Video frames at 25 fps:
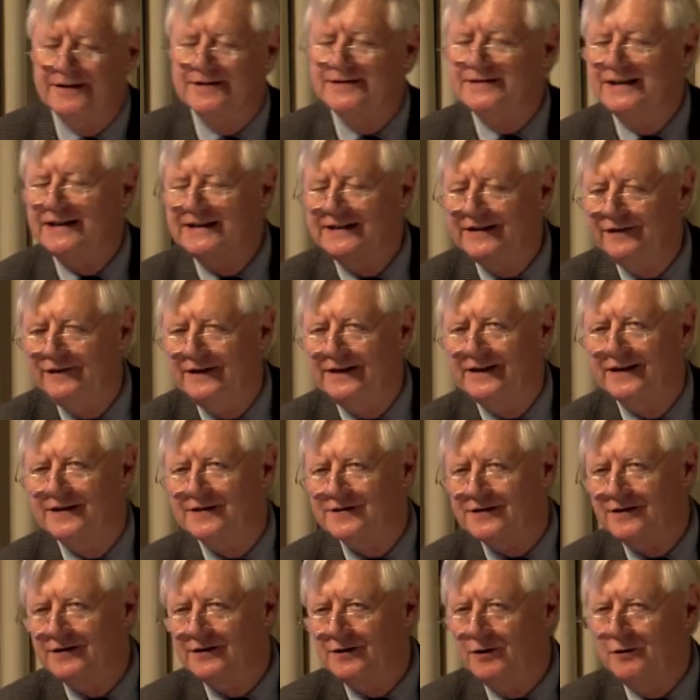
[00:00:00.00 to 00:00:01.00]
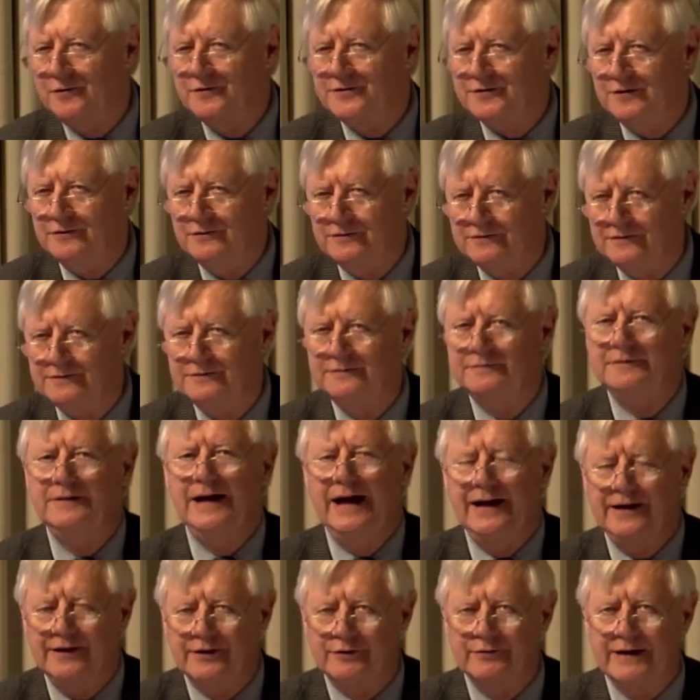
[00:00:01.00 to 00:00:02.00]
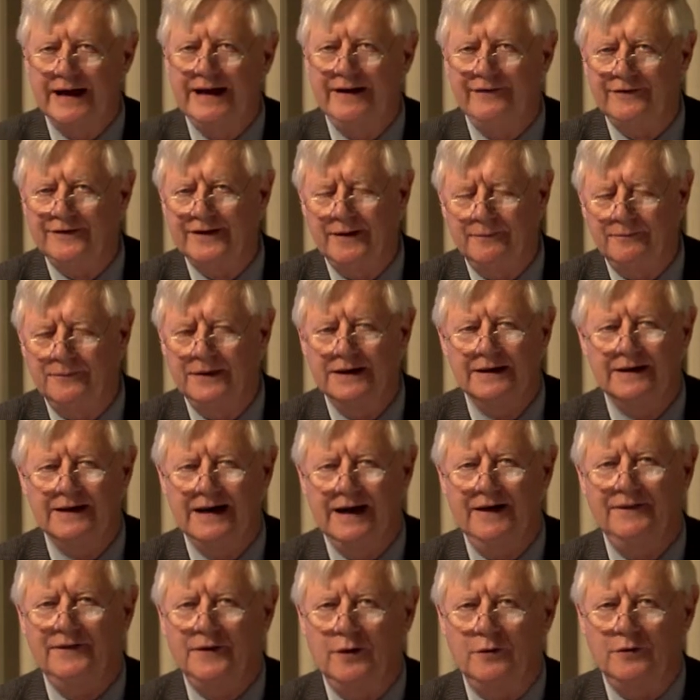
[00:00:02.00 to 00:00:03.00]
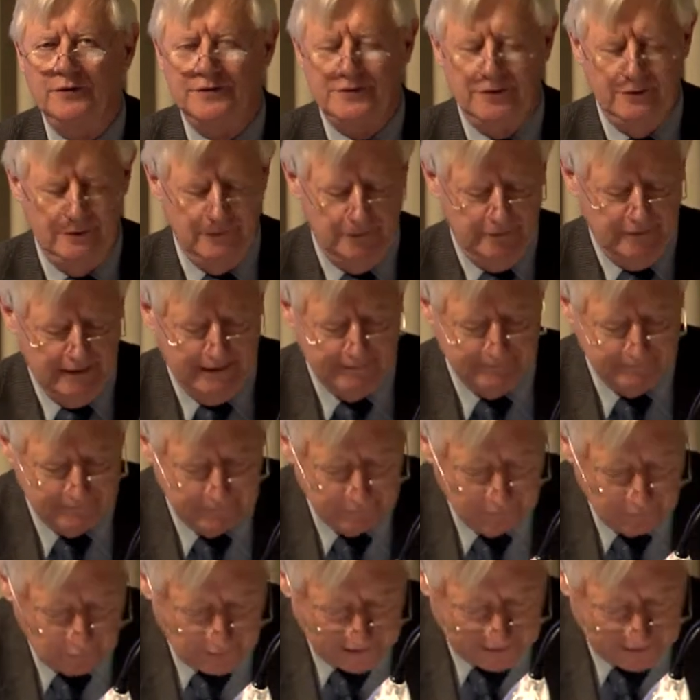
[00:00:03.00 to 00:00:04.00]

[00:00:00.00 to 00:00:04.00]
significance to those who engraved them and those who were